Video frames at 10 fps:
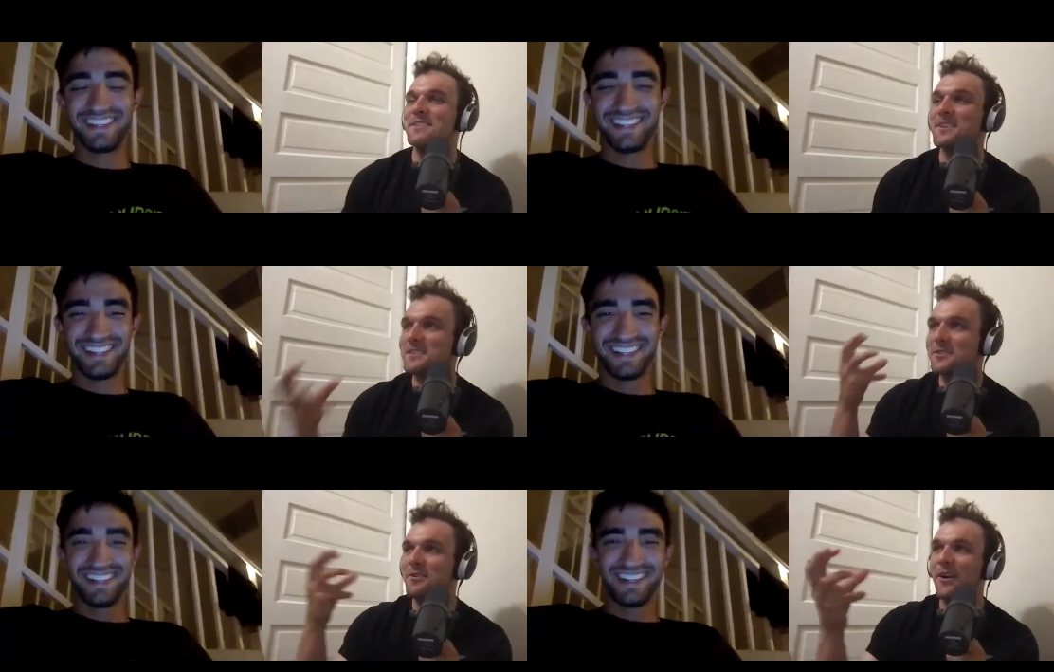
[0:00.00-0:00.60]
Speaker 1: It's
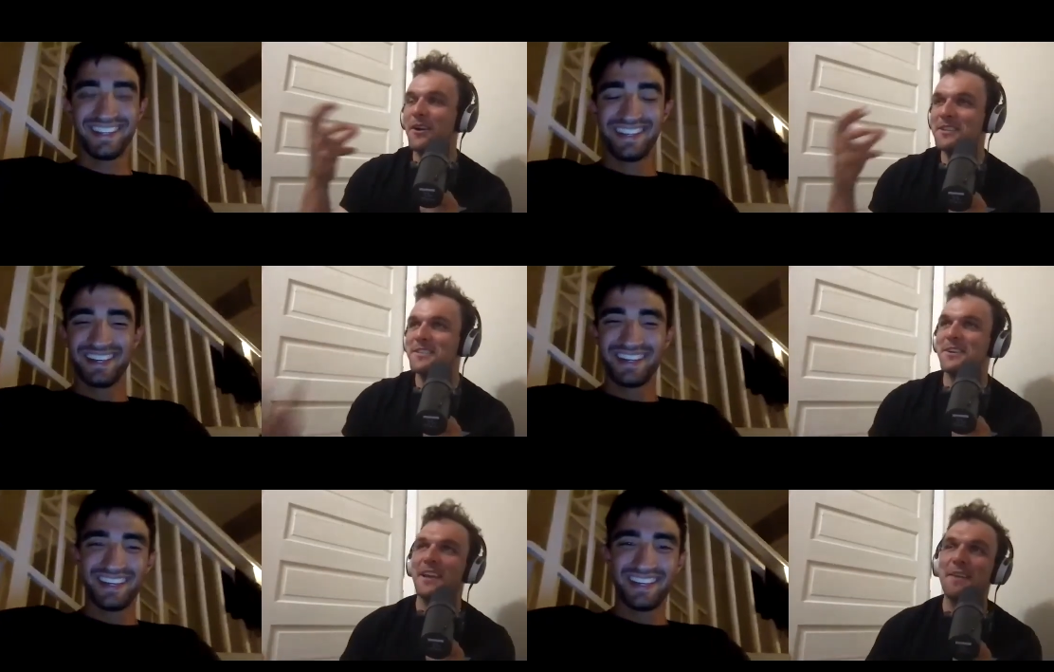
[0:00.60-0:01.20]
also hard
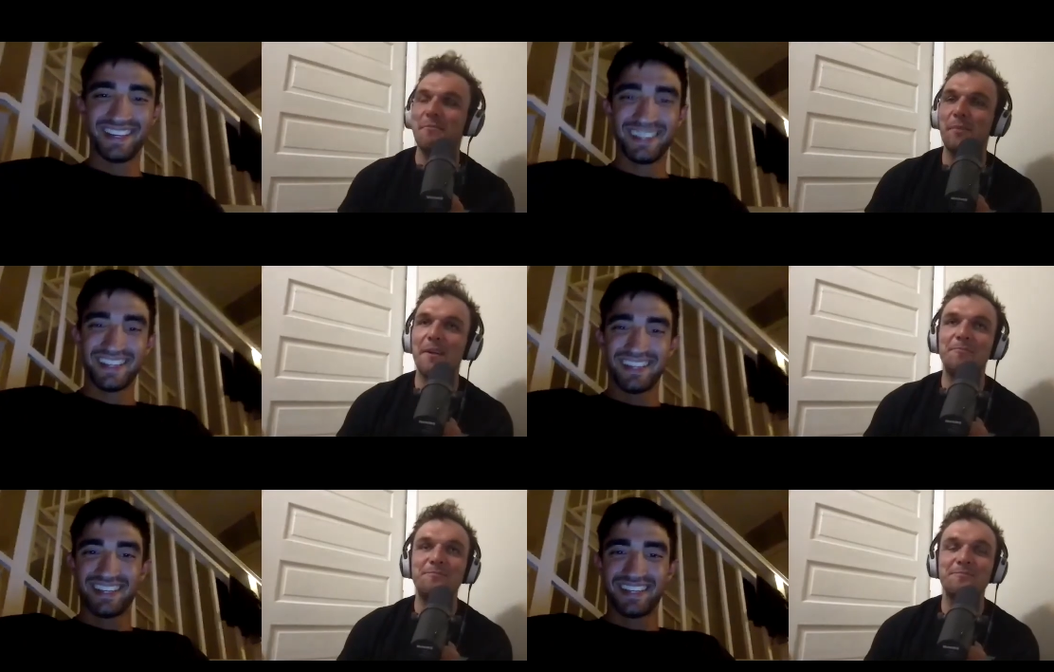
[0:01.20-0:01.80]
to soak in,
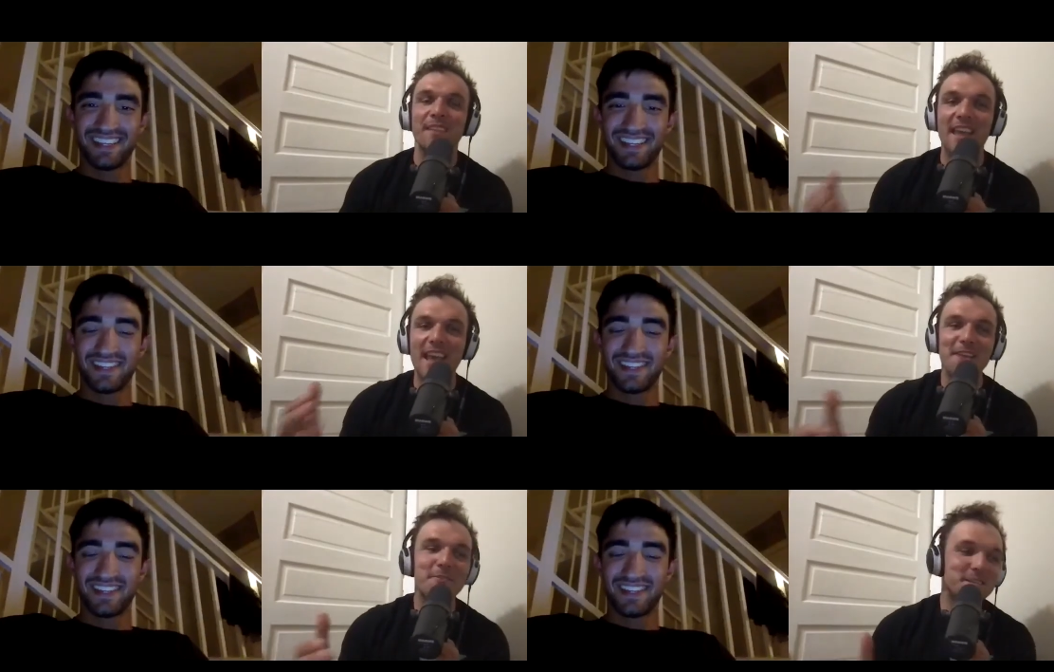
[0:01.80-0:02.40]
but
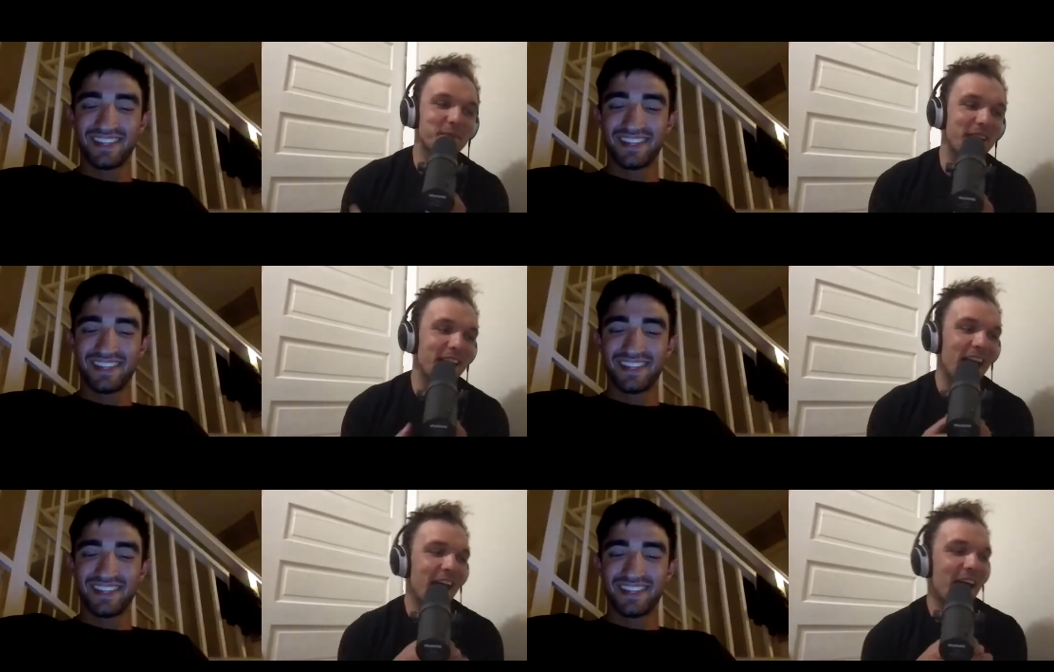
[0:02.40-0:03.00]
anyways,
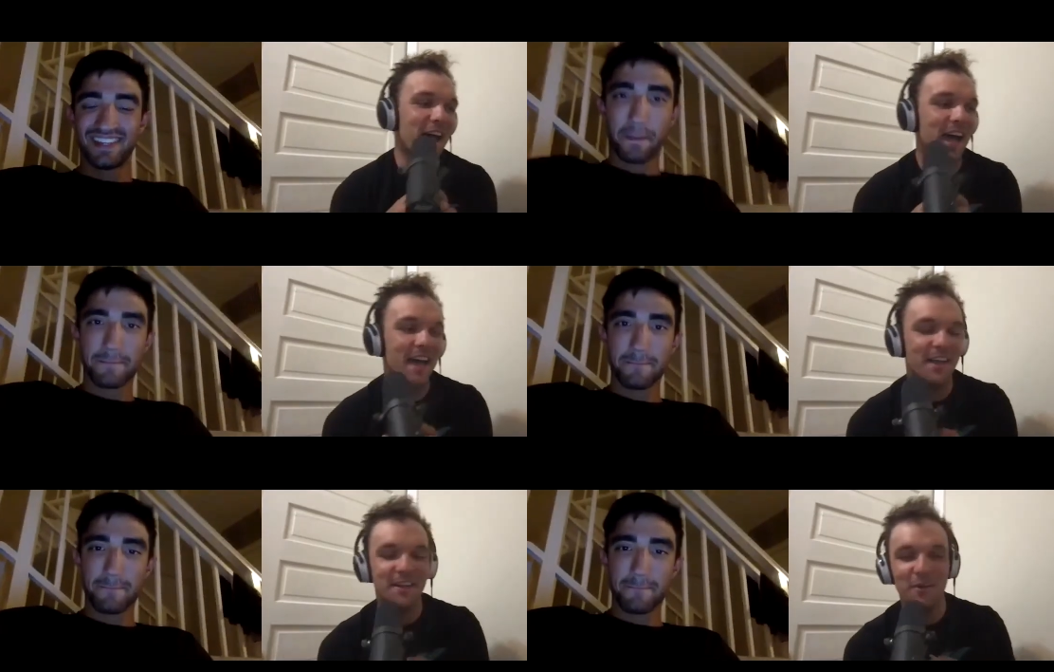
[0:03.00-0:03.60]
man, uh,
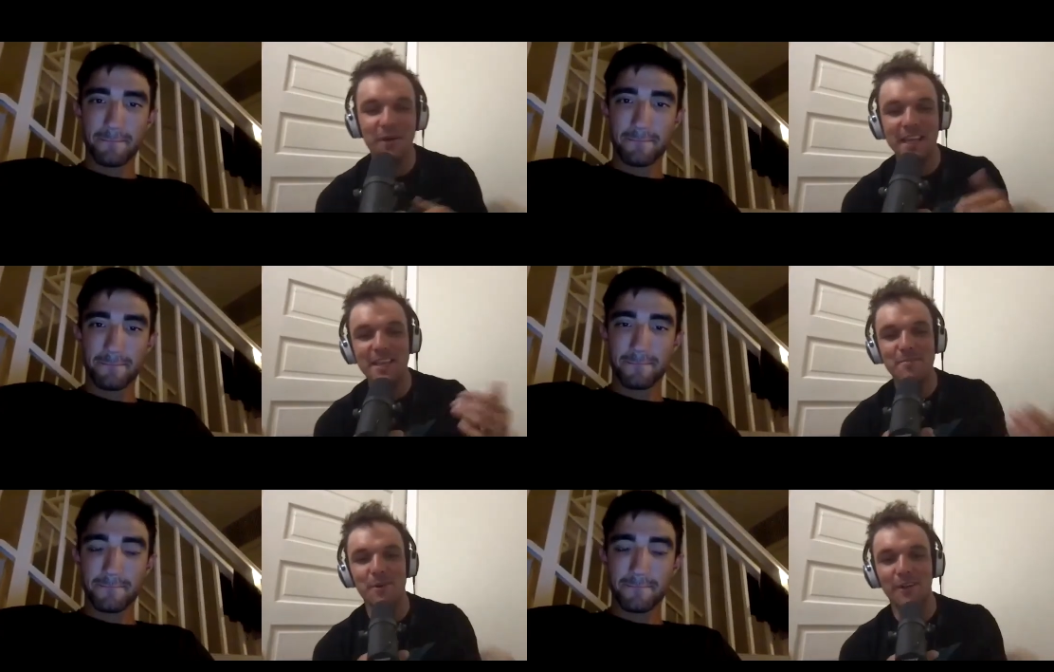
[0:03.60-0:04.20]
I don't want
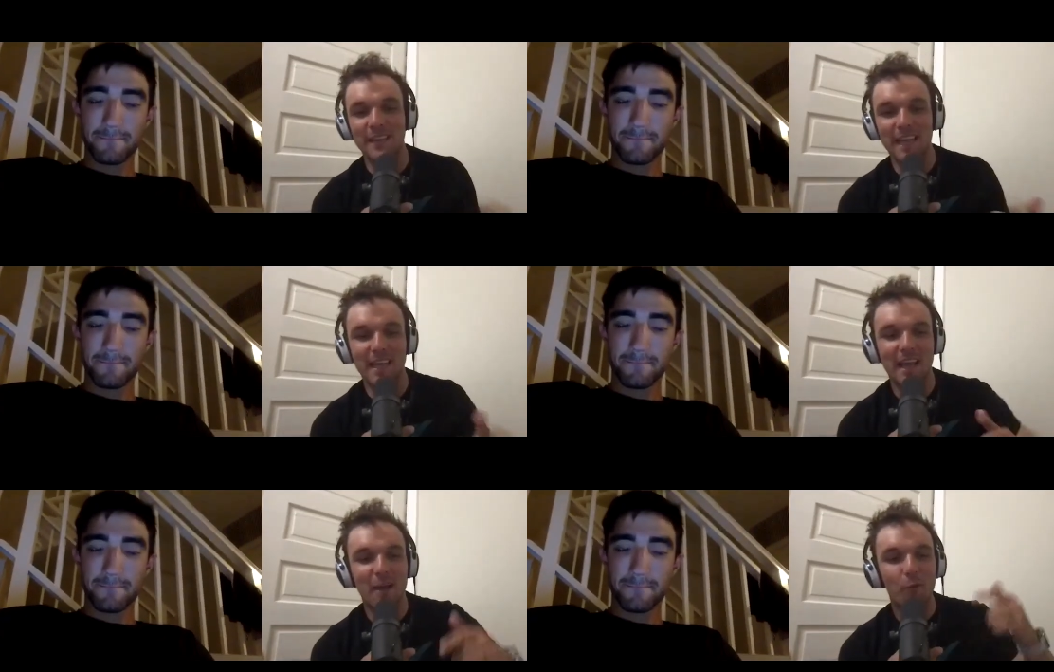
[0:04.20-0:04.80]
to keep you all
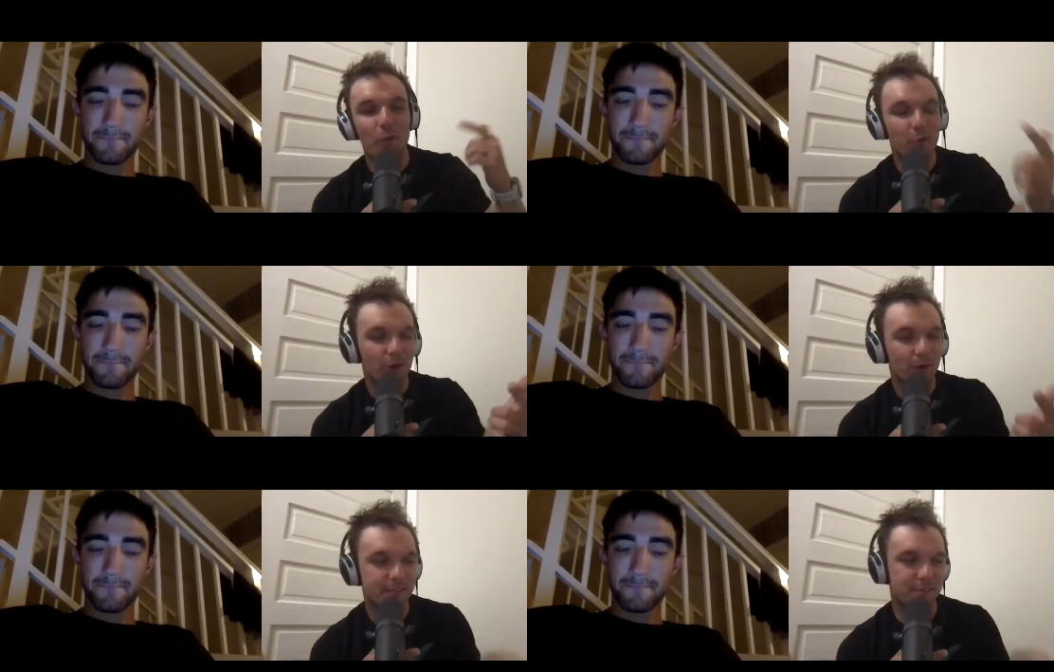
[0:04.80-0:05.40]
night. I got one
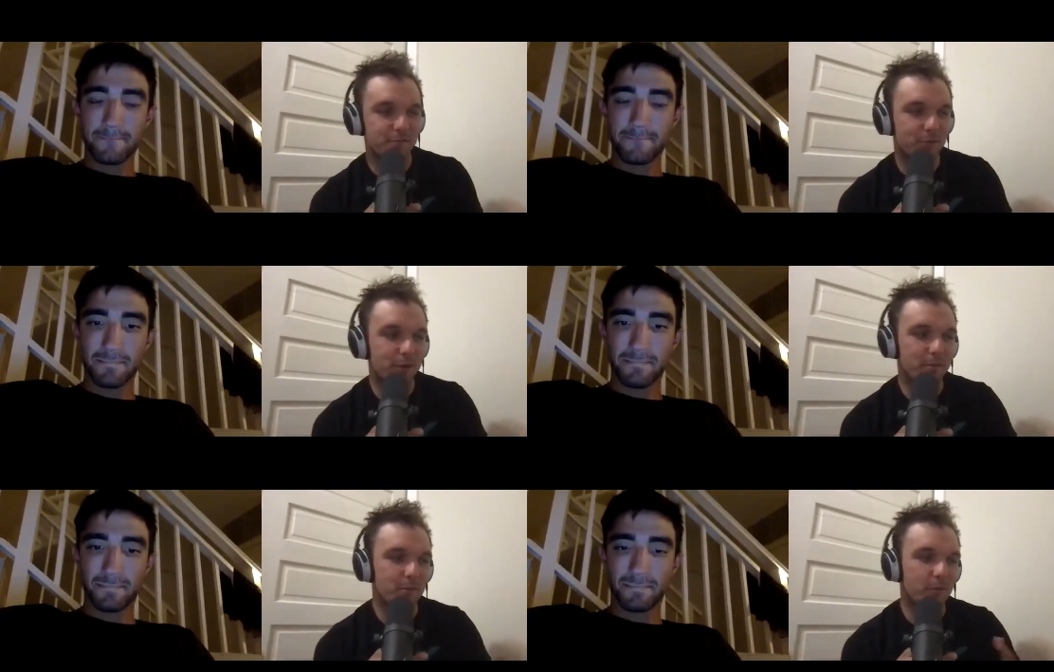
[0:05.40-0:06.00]
more question
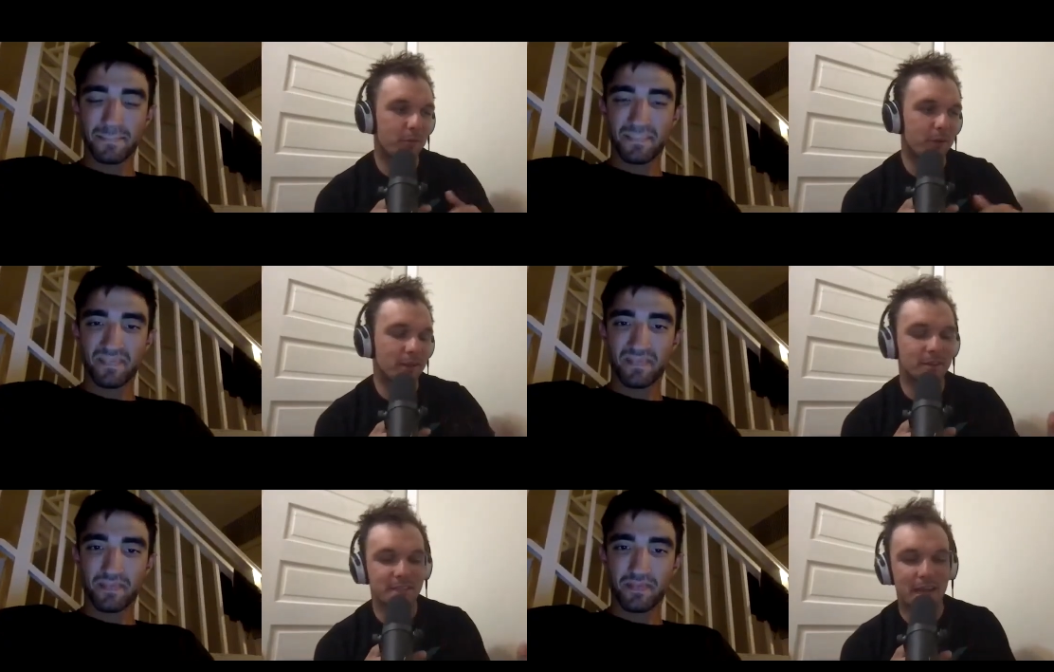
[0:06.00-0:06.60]
for you before we
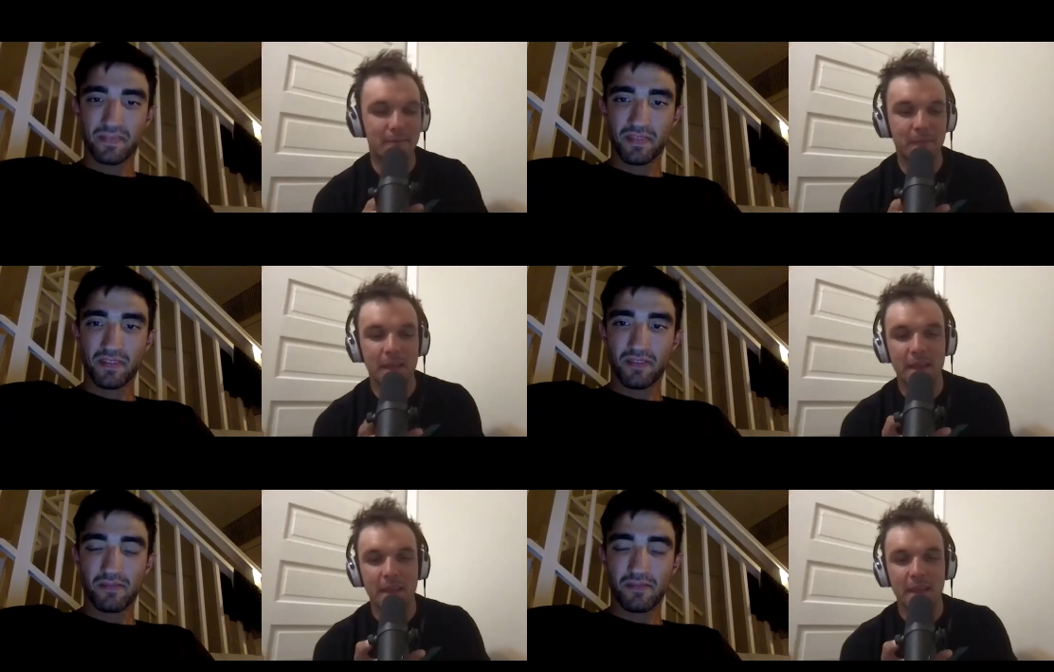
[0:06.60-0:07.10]
close out.